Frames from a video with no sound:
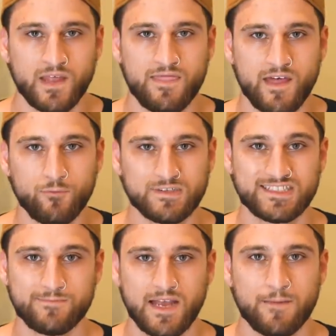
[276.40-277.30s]
and that was
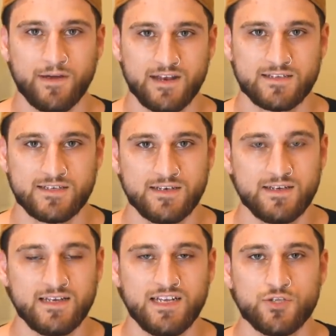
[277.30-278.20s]
to make
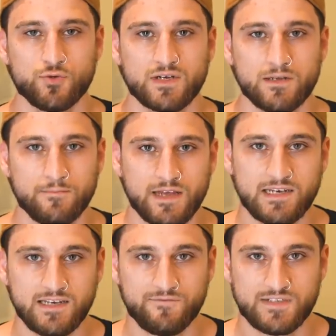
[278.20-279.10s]
Benetton into a
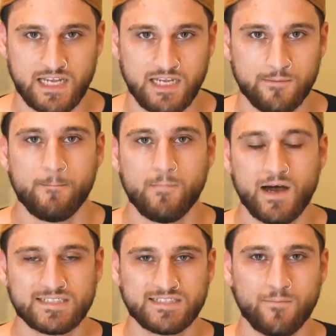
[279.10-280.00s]
competitive team.
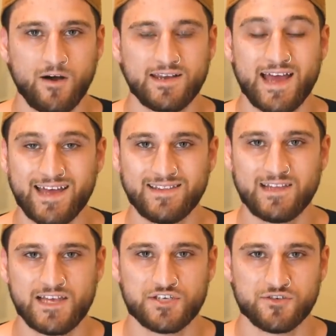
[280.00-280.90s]
Mastermind and
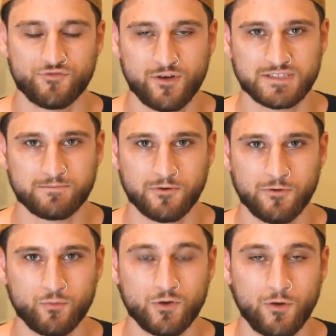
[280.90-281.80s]
legend Ross
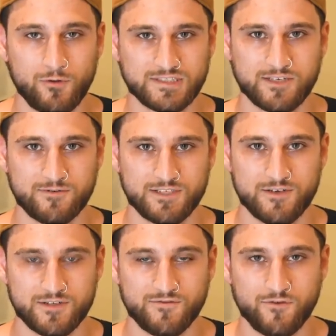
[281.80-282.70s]
Brawn would also
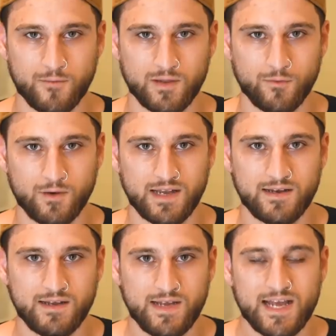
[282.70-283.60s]
return to Formula
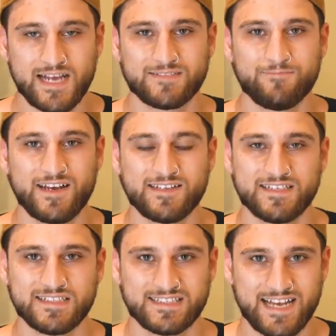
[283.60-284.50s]
One as
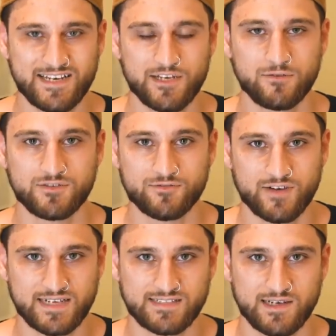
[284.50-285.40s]
Benetton's technical
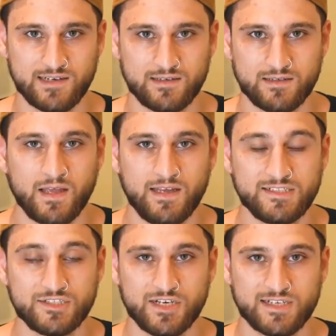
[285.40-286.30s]
director. He
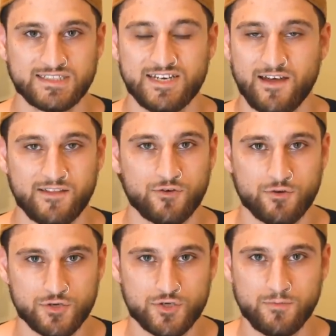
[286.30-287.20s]
is just another
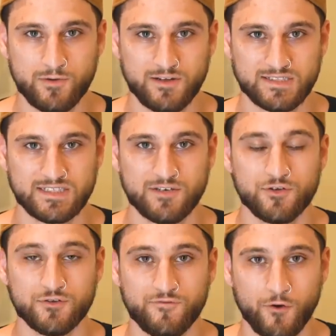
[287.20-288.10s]
crucial person
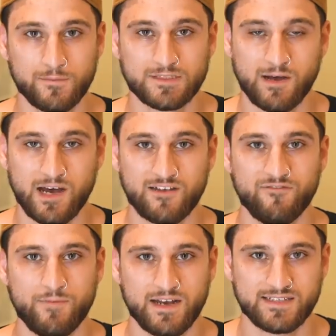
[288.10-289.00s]
who forms part
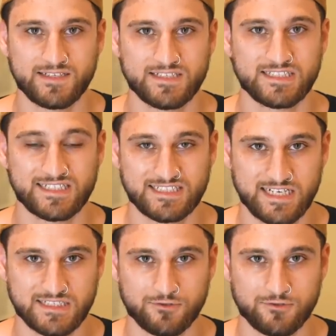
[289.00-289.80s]
of Benetton's success